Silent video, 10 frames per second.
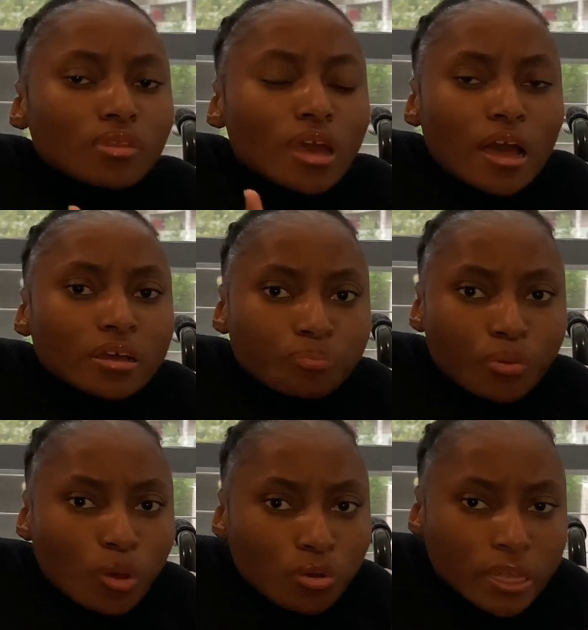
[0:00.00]
I
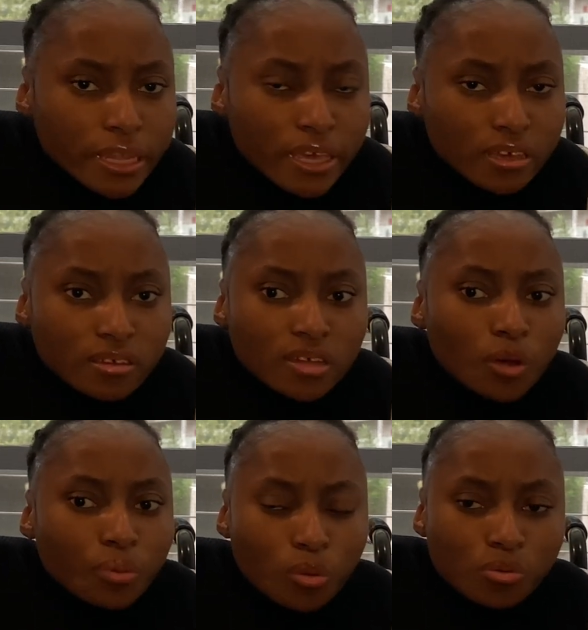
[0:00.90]
broke a leg. I
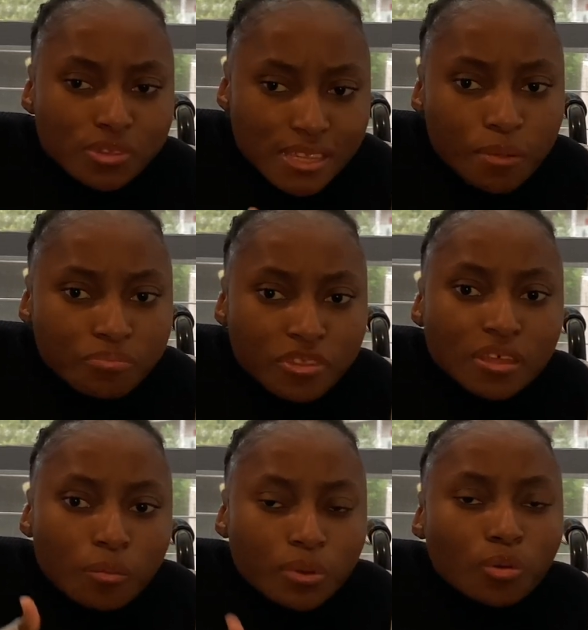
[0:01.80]
broke something.
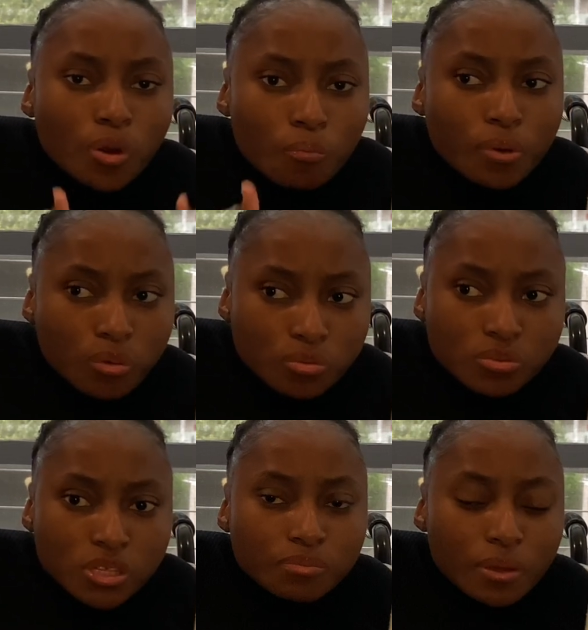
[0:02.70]
I broke a
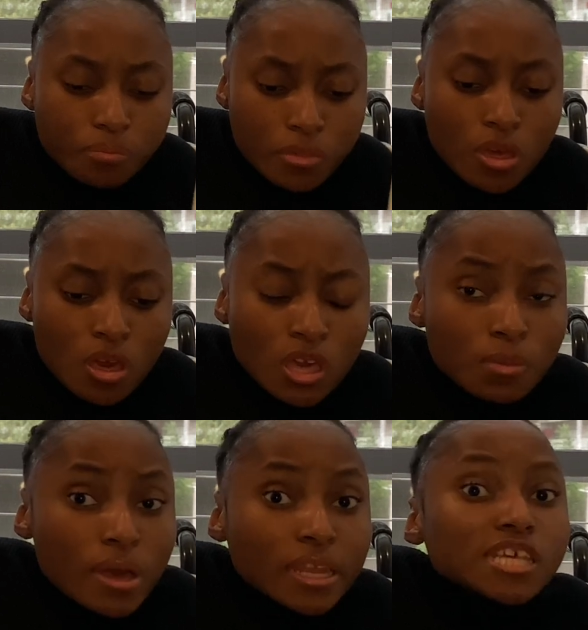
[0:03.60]
bone in
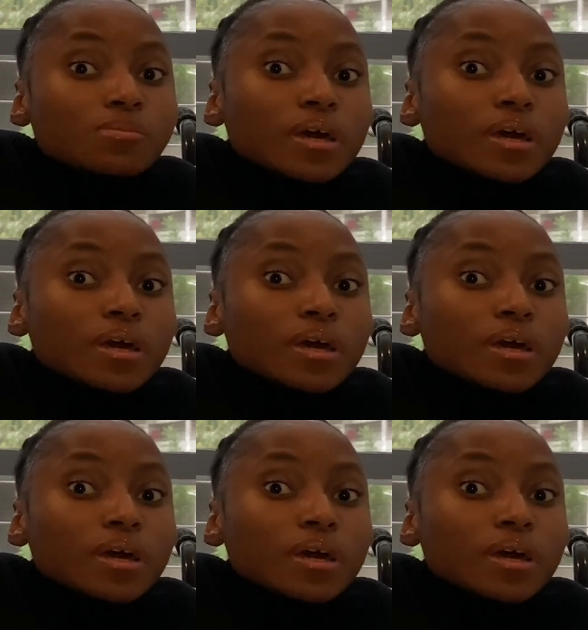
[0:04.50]
my legs.